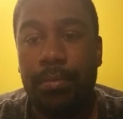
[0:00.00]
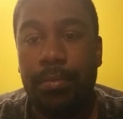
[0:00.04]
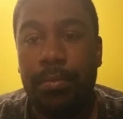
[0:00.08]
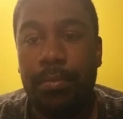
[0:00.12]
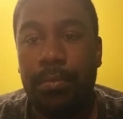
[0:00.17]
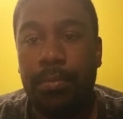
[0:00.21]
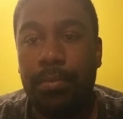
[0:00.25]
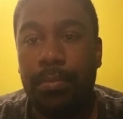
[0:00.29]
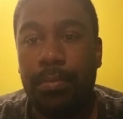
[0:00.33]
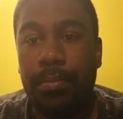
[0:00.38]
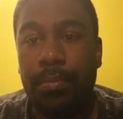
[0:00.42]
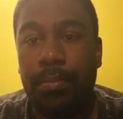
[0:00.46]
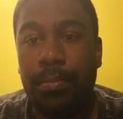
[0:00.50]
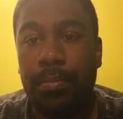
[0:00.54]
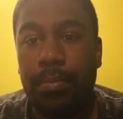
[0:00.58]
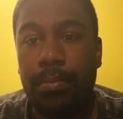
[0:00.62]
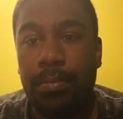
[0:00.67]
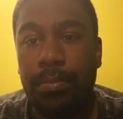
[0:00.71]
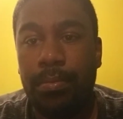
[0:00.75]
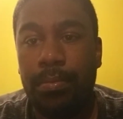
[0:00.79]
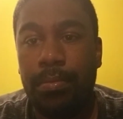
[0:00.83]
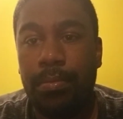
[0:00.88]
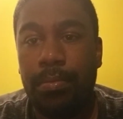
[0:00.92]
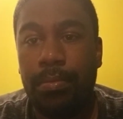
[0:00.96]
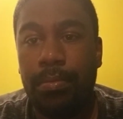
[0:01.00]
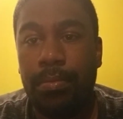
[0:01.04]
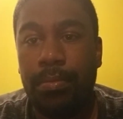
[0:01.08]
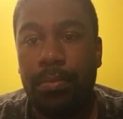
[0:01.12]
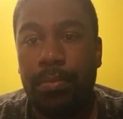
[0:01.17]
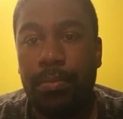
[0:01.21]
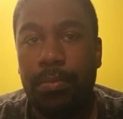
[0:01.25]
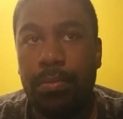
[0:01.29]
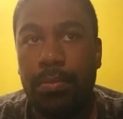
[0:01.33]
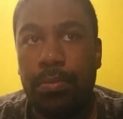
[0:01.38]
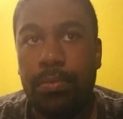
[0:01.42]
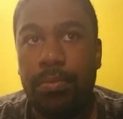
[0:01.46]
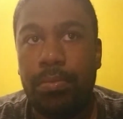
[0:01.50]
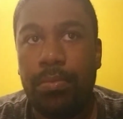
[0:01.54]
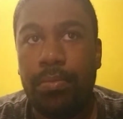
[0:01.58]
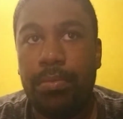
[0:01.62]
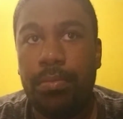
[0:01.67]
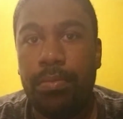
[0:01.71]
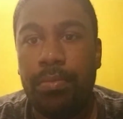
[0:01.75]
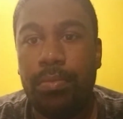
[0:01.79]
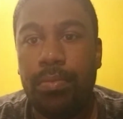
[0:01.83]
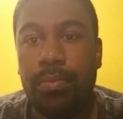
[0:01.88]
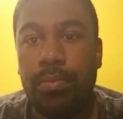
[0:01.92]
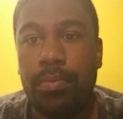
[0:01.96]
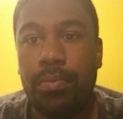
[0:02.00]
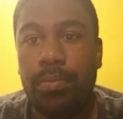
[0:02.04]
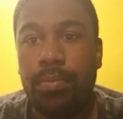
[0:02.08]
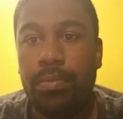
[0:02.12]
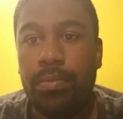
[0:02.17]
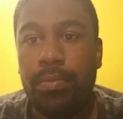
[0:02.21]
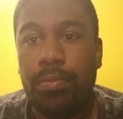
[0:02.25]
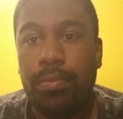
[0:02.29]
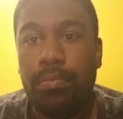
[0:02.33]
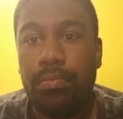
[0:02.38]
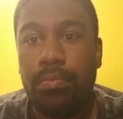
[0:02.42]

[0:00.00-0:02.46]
(silence)